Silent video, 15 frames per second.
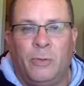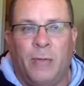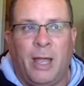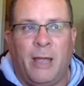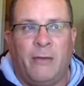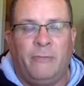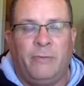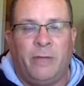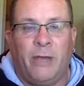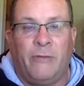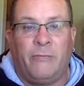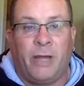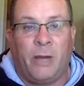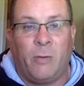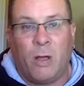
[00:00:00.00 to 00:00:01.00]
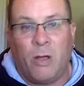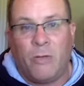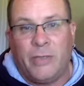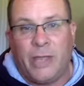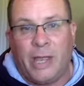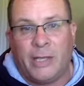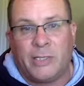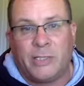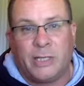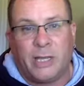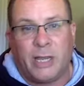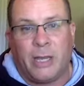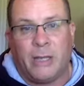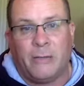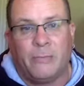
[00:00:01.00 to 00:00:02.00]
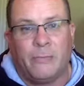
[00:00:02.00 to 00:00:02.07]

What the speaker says: have done very well with the ACA.